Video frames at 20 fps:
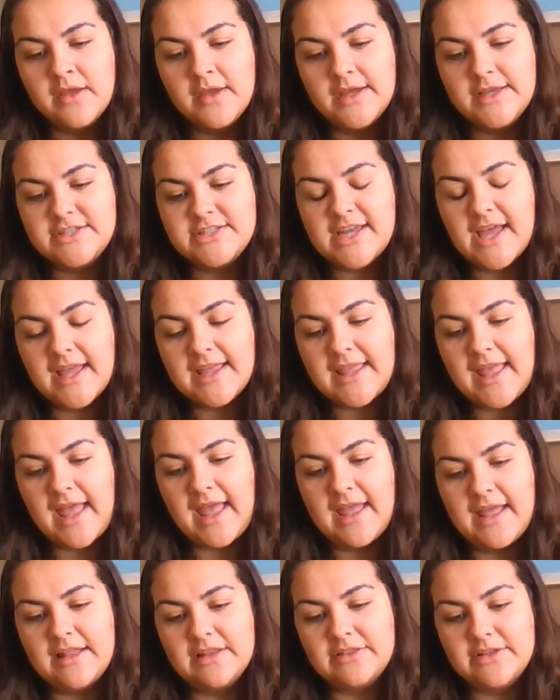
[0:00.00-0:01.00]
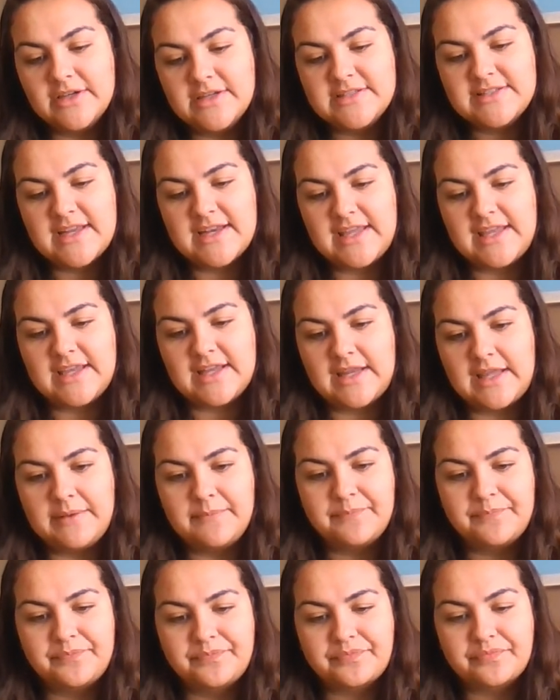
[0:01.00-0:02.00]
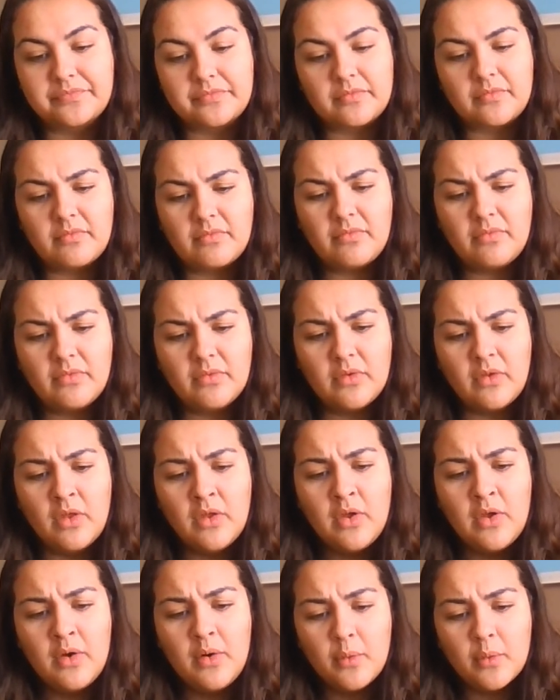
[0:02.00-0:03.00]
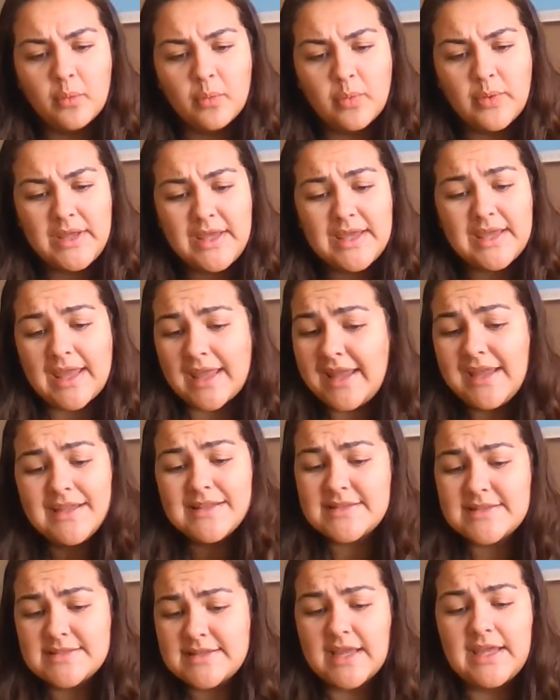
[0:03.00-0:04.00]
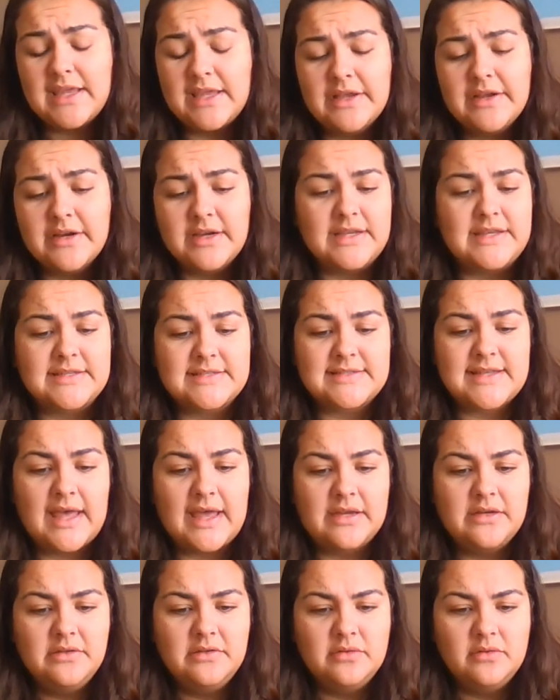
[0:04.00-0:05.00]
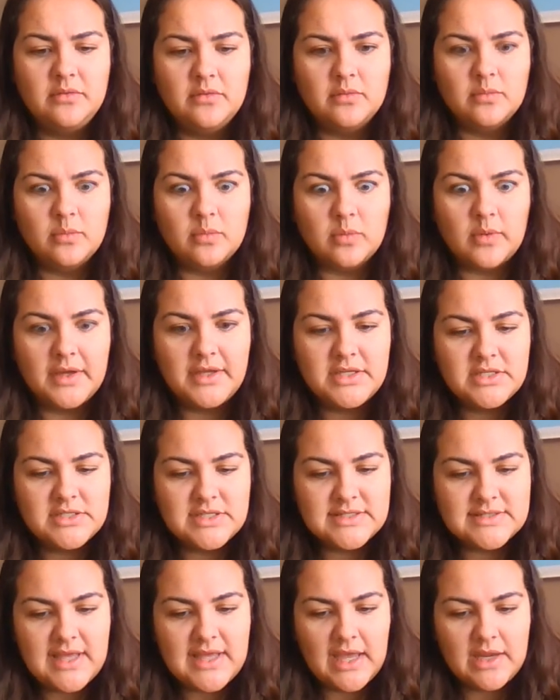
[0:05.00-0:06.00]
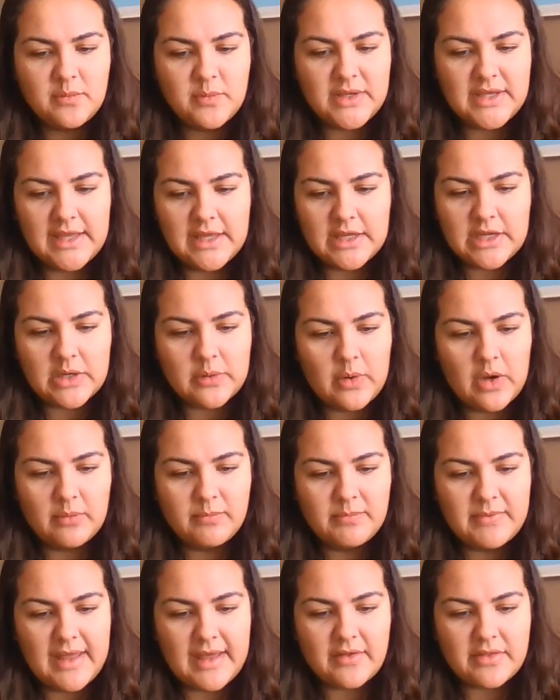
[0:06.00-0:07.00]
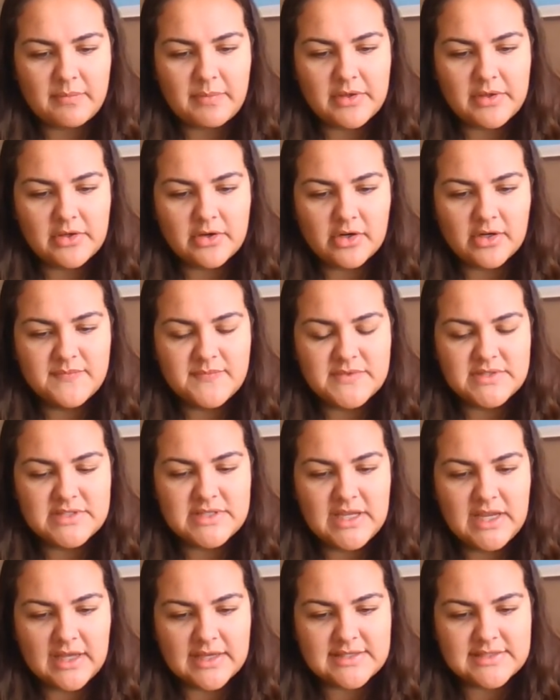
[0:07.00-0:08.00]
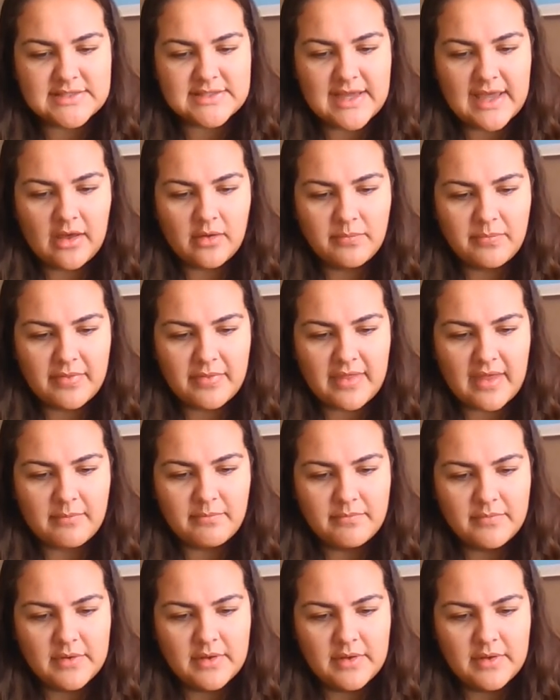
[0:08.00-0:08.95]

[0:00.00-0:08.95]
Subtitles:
Jack looked at Annie. "We can't stay here," he said. "What?" she said. "We can't go home now. The pilgrims need us to help them."